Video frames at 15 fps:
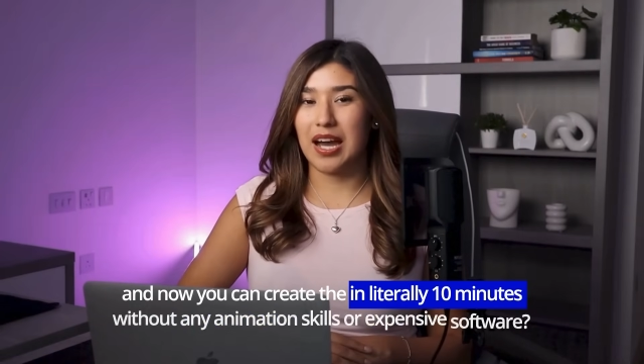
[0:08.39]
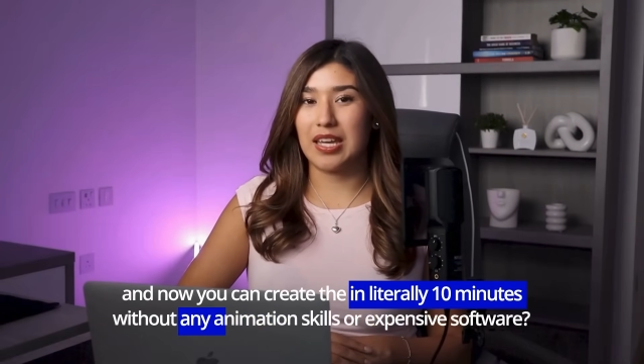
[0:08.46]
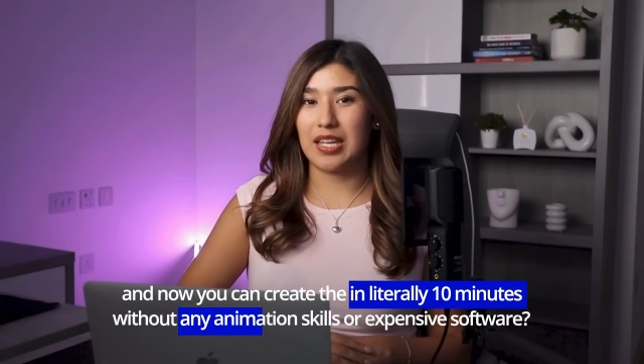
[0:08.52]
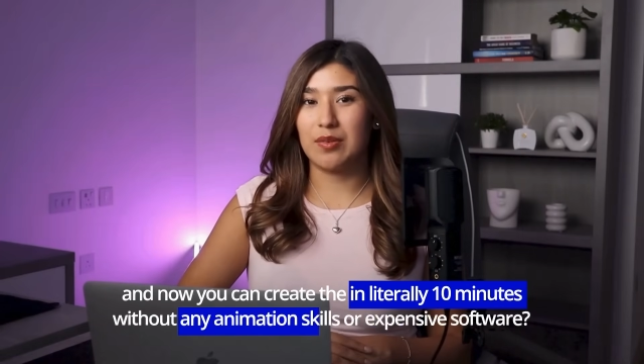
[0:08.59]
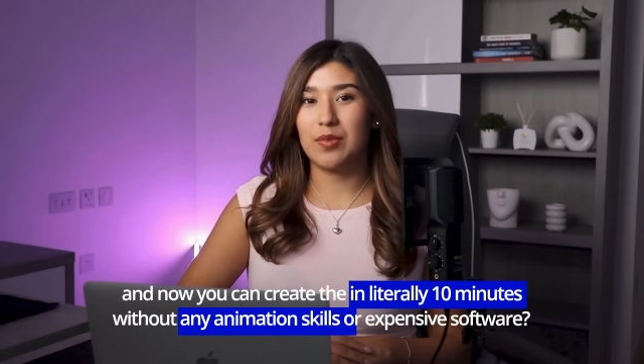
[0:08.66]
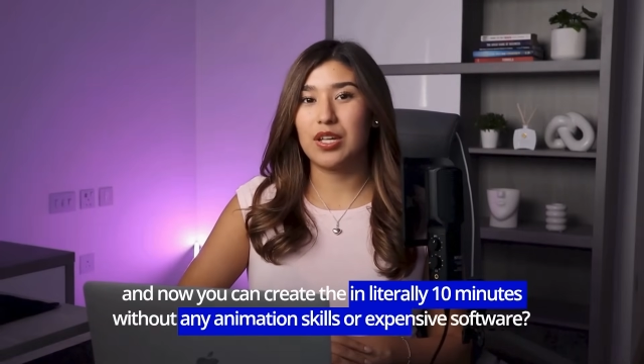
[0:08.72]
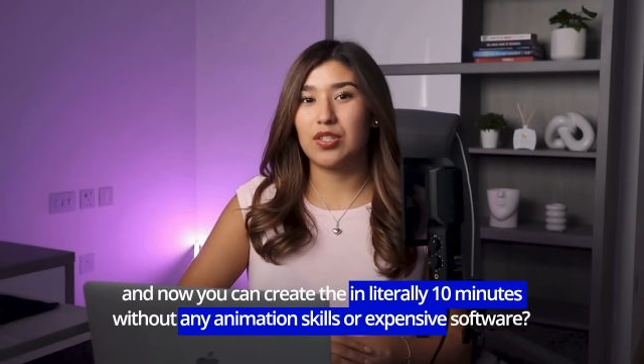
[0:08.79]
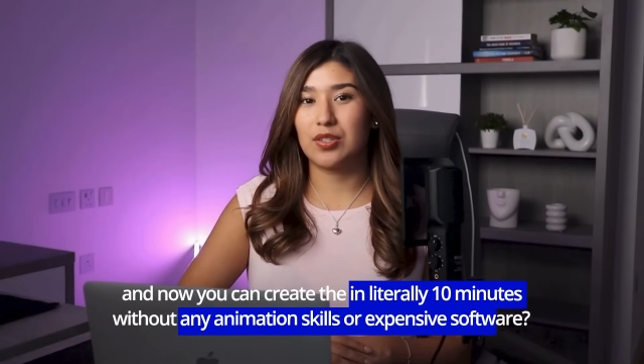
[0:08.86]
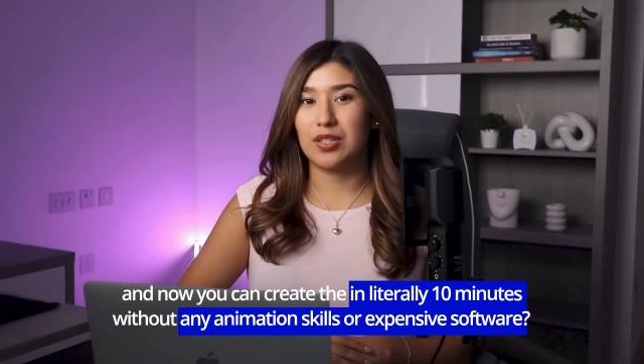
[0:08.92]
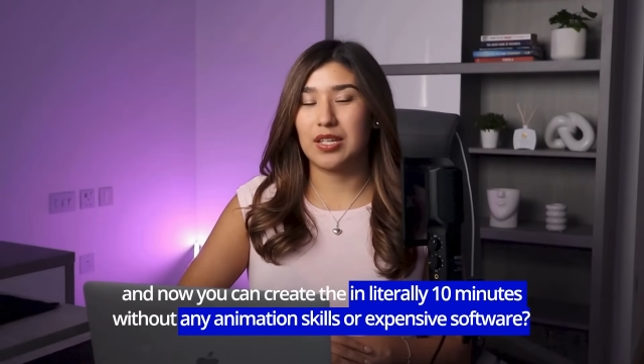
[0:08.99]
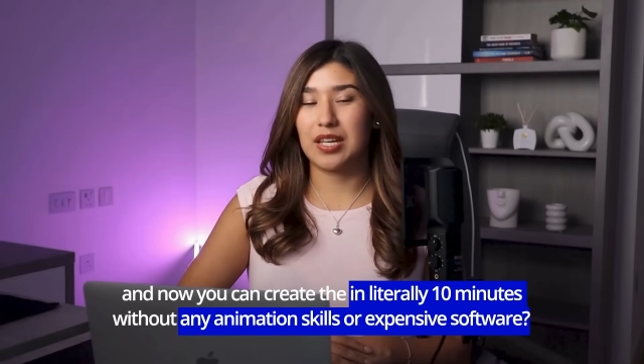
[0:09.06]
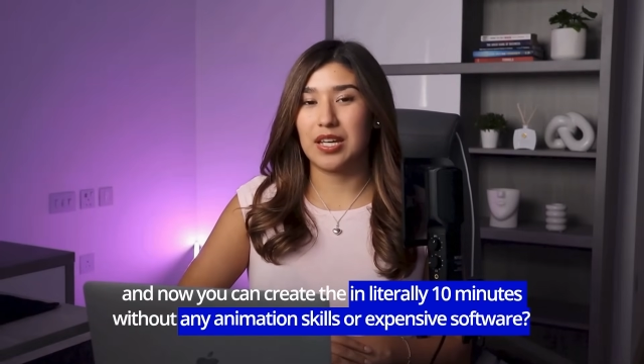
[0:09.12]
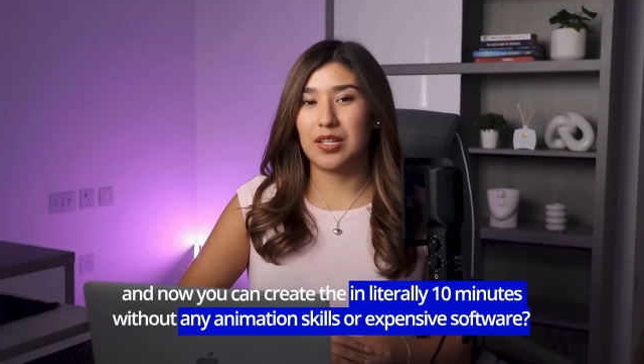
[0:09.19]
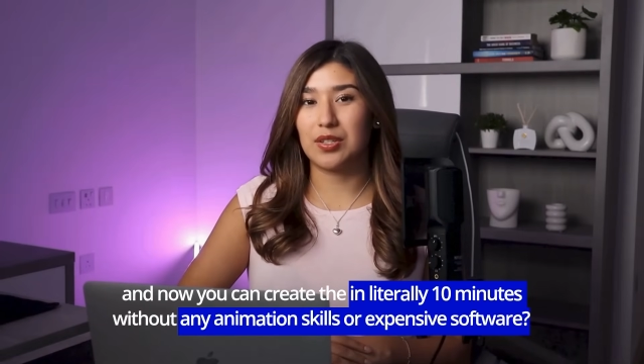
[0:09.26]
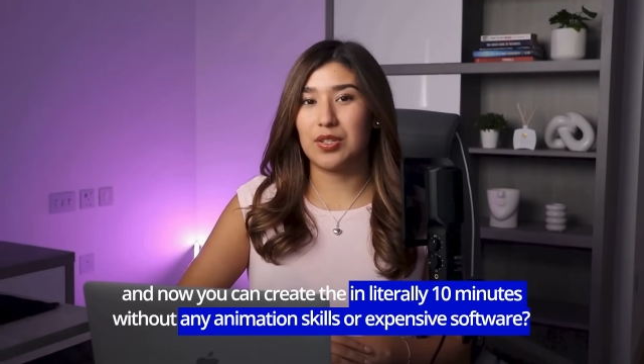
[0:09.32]
any animation
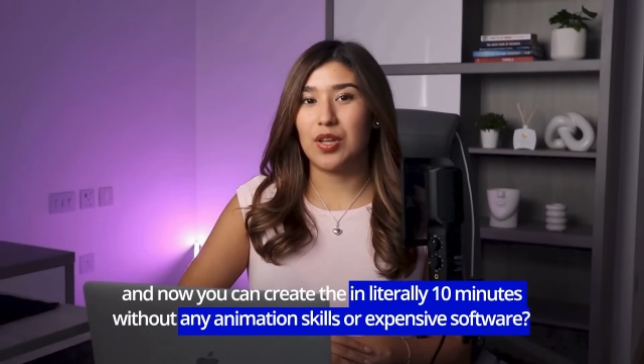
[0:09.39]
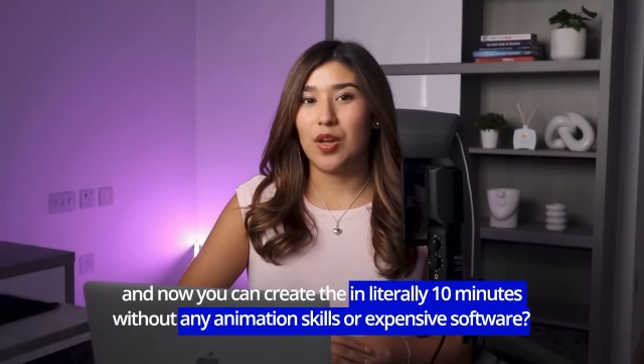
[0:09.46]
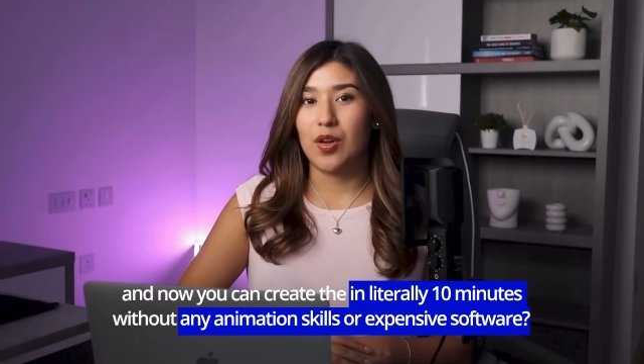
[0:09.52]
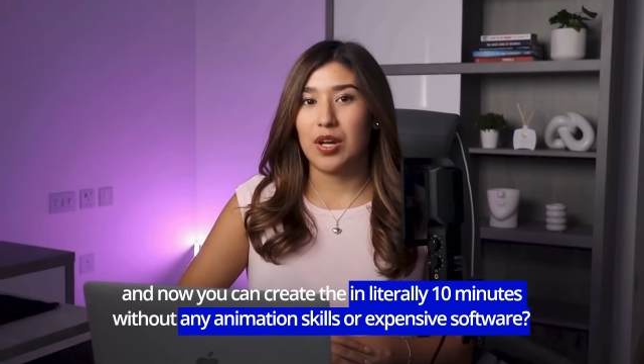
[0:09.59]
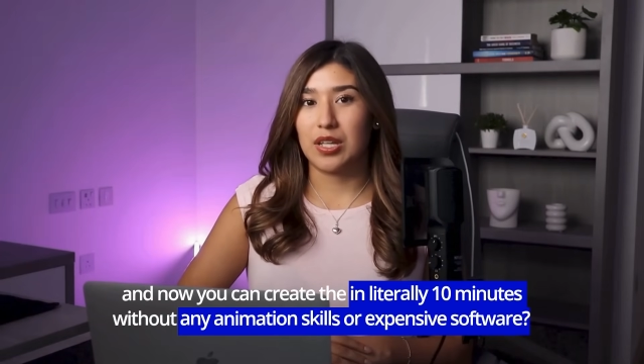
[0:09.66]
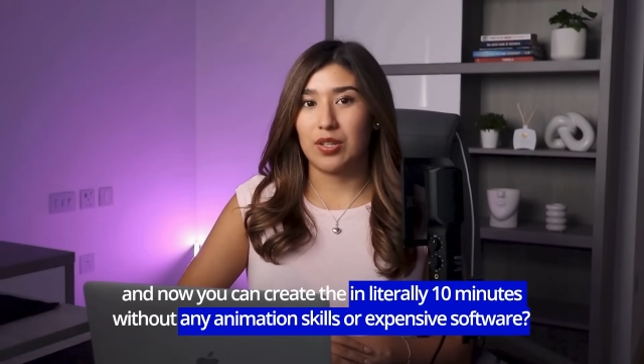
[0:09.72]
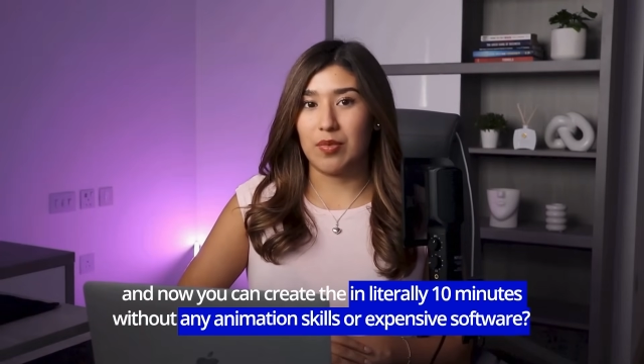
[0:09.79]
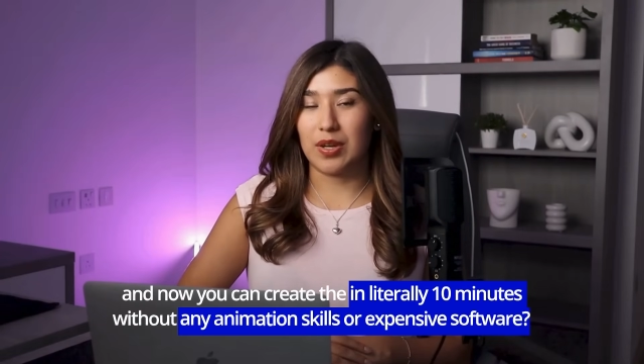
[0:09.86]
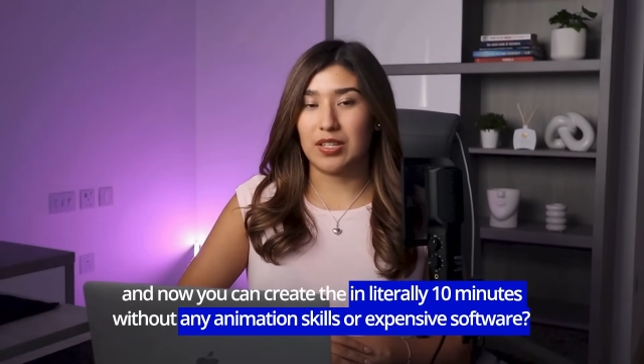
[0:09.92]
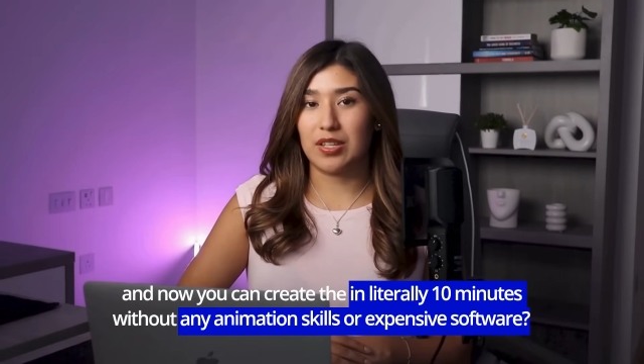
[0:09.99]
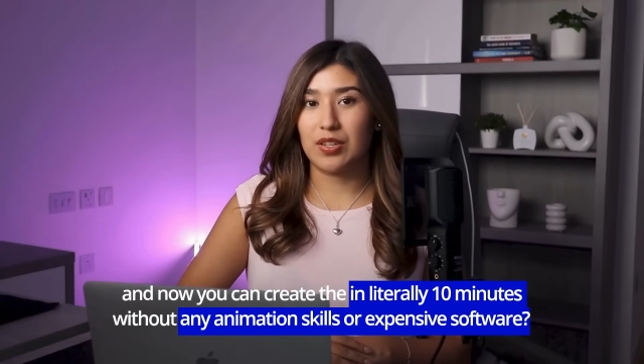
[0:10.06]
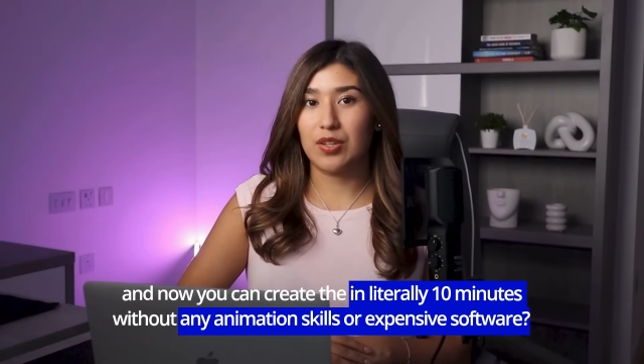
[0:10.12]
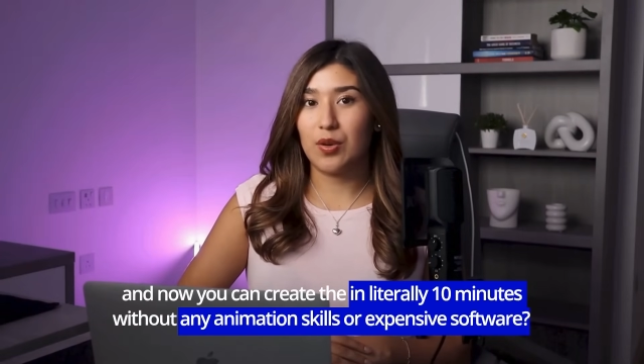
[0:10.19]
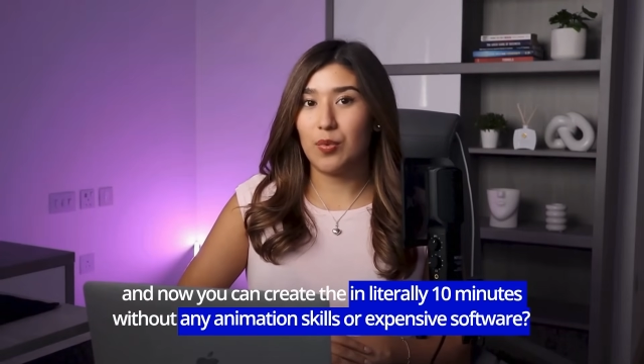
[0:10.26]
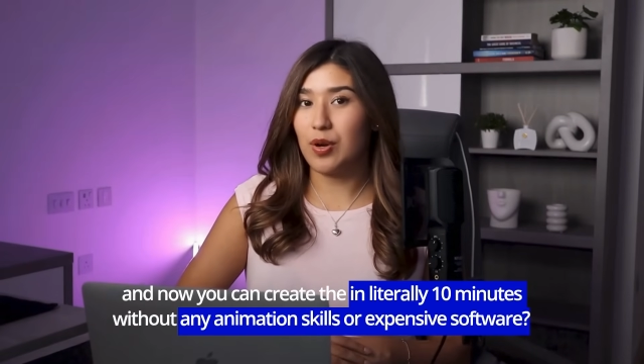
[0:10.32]
skills or
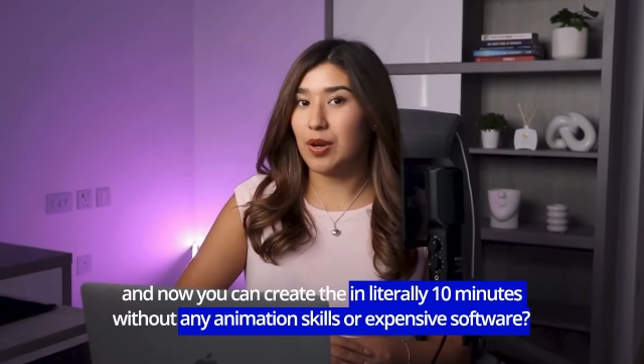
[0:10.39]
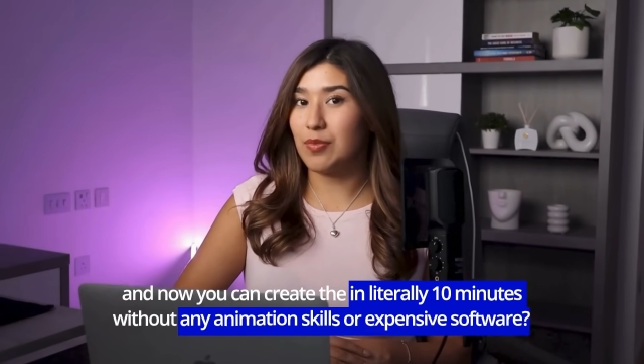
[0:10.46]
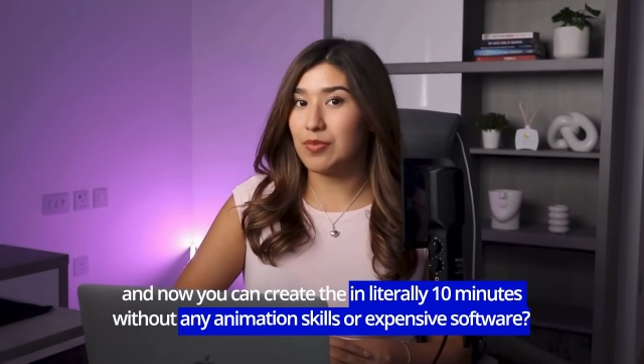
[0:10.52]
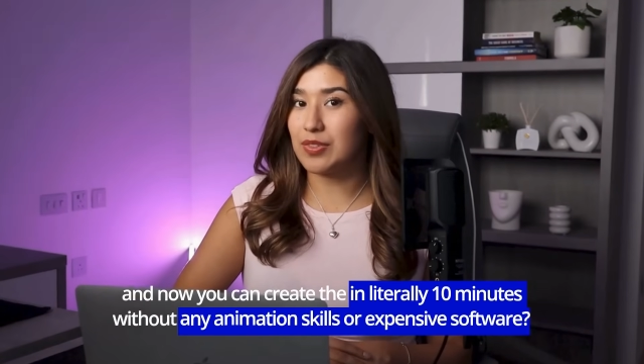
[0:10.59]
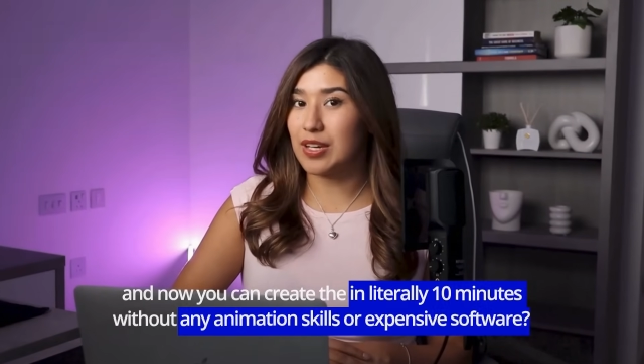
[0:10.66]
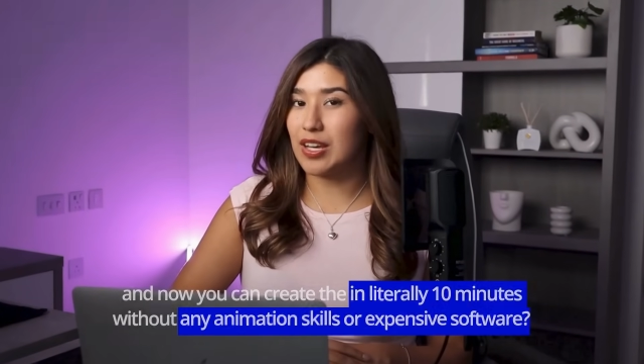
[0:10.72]
expensive software.